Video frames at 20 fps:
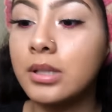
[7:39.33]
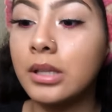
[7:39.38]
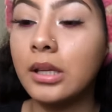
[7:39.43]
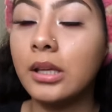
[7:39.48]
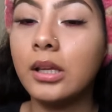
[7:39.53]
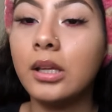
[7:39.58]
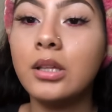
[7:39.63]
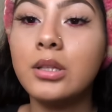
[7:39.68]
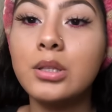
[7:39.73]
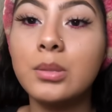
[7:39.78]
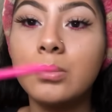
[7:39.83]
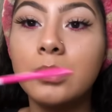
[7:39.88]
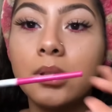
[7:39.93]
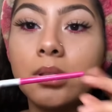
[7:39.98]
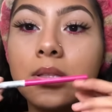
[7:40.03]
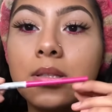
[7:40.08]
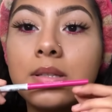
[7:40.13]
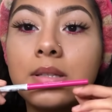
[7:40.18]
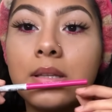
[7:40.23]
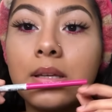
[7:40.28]
thinking to put
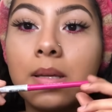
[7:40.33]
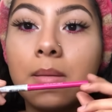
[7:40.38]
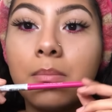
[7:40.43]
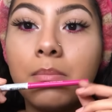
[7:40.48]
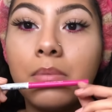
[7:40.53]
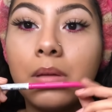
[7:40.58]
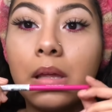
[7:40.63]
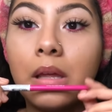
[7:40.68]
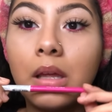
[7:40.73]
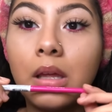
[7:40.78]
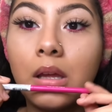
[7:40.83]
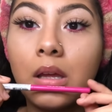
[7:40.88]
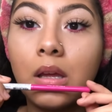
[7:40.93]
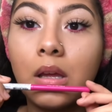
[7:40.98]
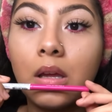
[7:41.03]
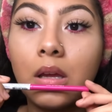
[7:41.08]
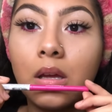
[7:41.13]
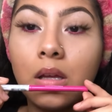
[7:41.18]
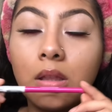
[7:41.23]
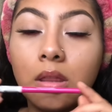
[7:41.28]
the same
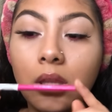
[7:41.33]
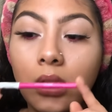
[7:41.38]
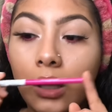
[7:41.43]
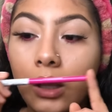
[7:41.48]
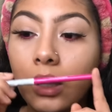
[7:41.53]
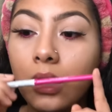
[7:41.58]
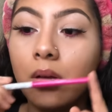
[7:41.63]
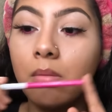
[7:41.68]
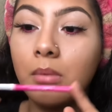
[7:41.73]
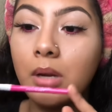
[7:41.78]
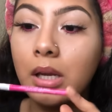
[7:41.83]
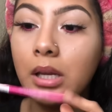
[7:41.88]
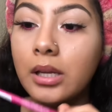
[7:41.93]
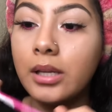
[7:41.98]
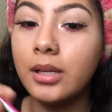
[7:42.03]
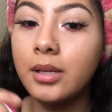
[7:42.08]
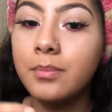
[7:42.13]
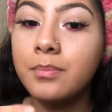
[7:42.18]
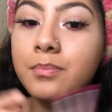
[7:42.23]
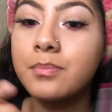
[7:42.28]
pink thing on my
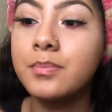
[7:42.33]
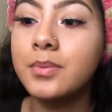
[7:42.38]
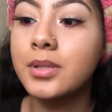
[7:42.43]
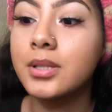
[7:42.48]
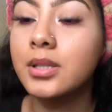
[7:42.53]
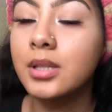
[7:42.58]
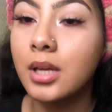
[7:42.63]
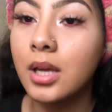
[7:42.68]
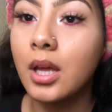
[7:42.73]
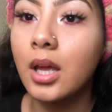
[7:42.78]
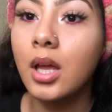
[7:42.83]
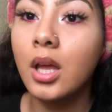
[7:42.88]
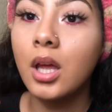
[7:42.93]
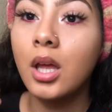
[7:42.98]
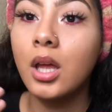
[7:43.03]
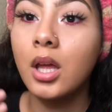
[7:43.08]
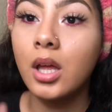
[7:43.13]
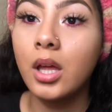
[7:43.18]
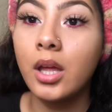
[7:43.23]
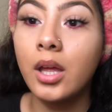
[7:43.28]
lips,
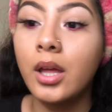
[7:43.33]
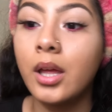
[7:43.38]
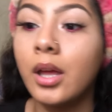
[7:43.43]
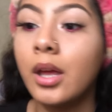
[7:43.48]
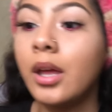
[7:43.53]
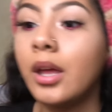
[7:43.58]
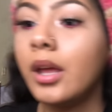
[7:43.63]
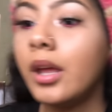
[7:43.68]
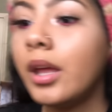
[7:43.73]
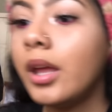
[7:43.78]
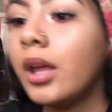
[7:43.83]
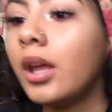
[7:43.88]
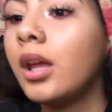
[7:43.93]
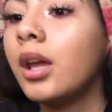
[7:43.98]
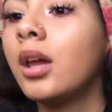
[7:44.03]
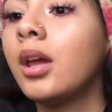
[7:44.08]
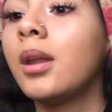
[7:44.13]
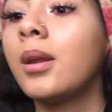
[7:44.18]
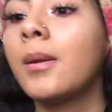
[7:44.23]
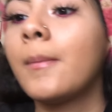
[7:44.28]

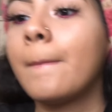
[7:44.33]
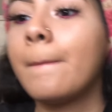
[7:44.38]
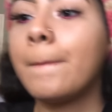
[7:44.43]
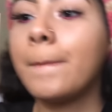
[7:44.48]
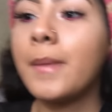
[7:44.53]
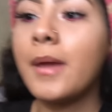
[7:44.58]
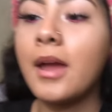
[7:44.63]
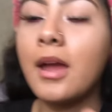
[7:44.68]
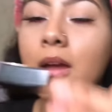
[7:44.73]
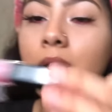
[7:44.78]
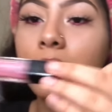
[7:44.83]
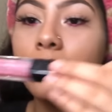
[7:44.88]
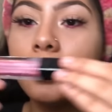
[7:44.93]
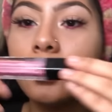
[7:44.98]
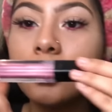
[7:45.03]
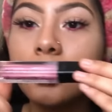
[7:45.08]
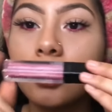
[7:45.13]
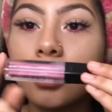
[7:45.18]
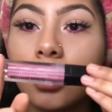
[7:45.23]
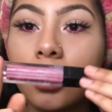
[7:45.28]
and I have
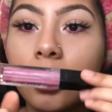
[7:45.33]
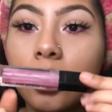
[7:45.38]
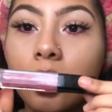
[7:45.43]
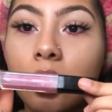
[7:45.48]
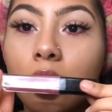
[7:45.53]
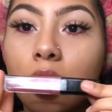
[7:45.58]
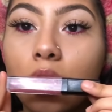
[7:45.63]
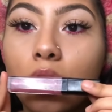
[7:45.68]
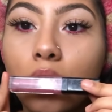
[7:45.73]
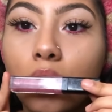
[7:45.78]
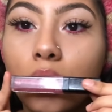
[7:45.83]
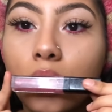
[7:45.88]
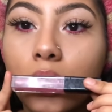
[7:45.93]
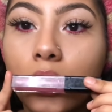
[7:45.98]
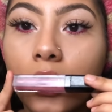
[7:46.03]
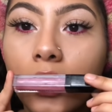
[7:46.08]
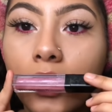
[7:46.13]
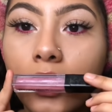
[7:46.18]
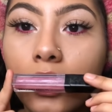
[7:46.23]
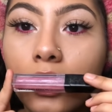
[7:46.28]
this glitter
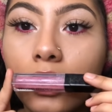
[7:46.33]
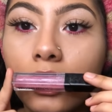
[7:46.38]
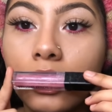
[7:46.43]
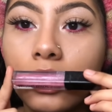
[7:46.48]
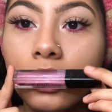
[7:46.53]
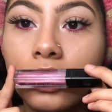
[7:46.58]
thing.